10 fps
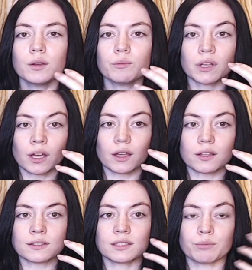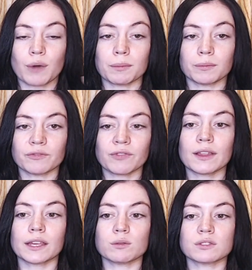because he probably felt
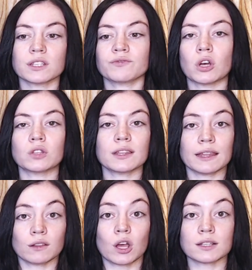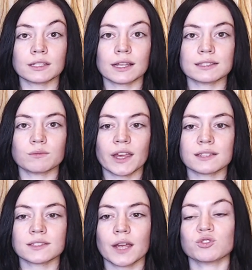like it was his fault that they lost against him last time.